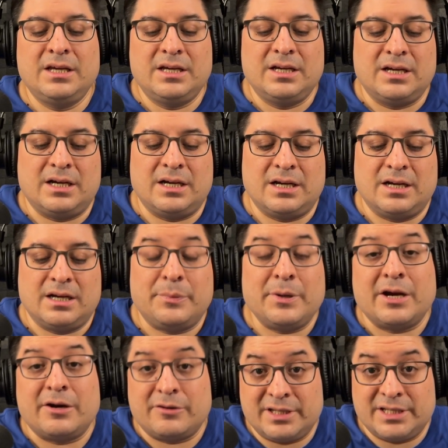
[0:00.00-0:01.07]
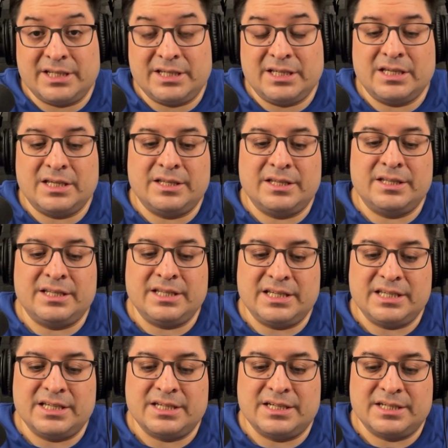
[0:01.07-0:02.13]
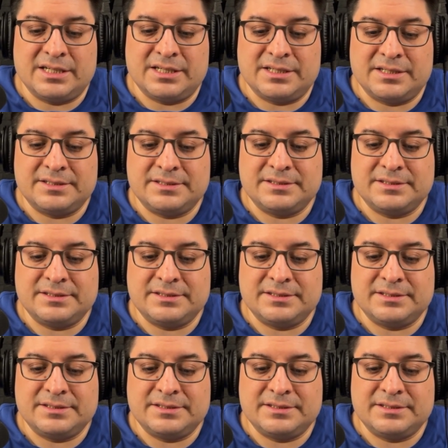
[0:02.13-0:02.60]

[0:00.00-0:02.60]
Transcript: Apparently, the